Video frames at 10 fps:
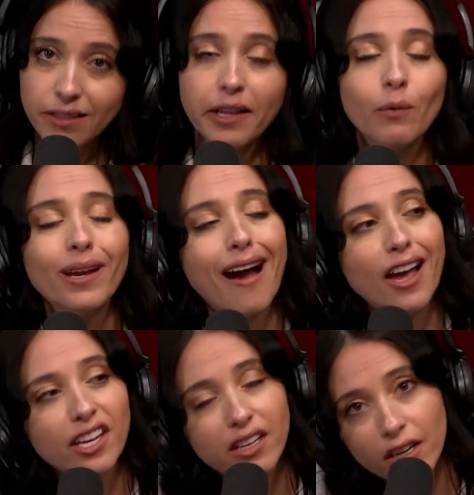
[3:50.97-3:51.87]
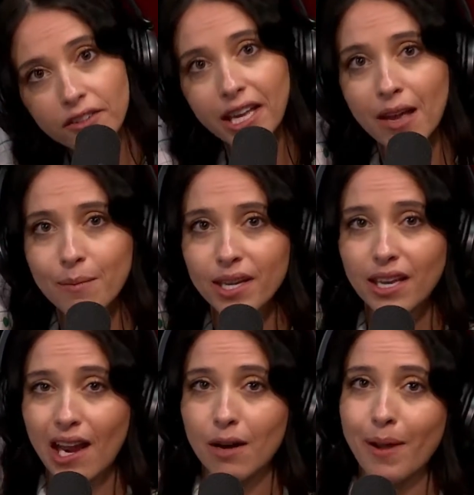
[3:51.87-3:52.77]
They're like, we got you, girl. They gave me a
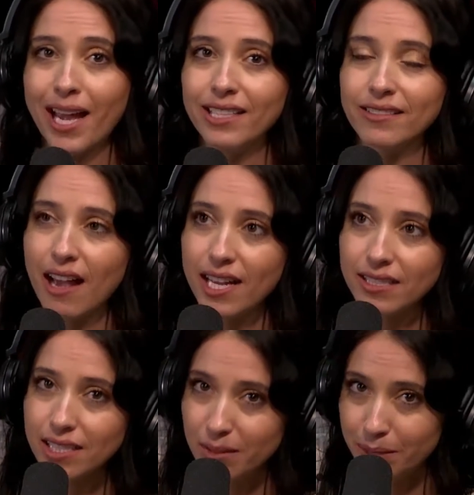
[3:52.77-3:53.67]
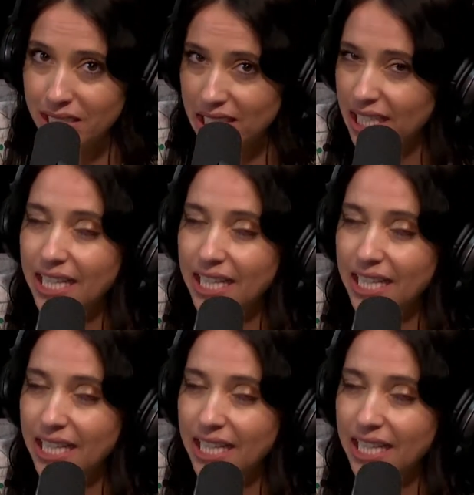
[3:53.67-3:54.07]
Care by Design CBD.